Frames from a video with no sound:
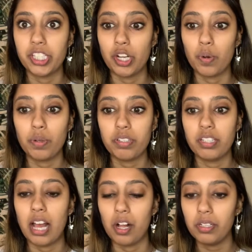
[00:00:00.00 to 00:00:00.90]
to, you know,
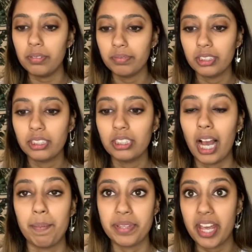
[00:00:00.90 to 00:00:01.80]
sell,
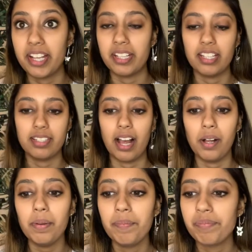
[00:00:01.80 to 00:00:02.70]
hypothetically
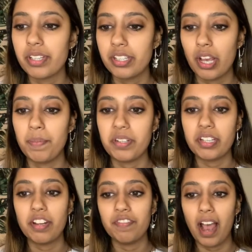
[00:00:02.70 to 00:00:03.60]
sell. So I'm just
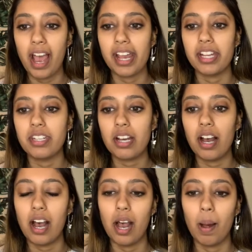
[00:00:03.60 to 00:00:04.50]
going to find
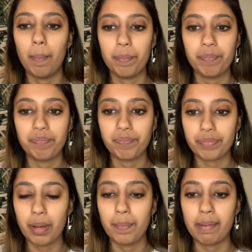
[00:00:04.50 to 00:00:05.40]

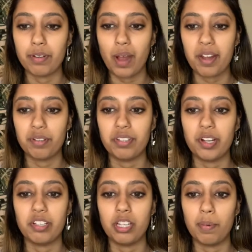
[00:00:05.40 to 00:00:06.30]
baby rattles that
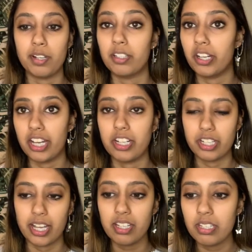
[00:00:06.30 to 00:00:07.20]
are similar looking to
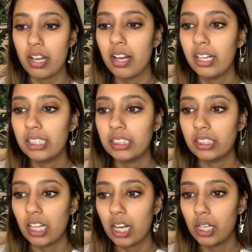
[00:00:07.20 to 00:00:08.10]
this.
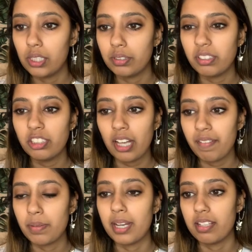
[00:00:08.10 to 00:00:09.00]
So it doesn't have
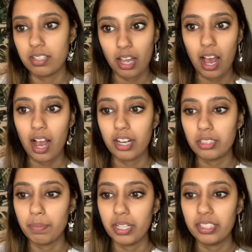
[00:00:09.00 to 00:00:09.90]
to be
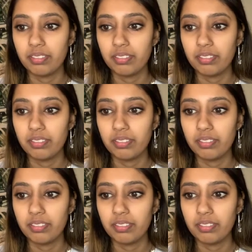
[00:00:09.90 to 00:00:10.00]
exact, but,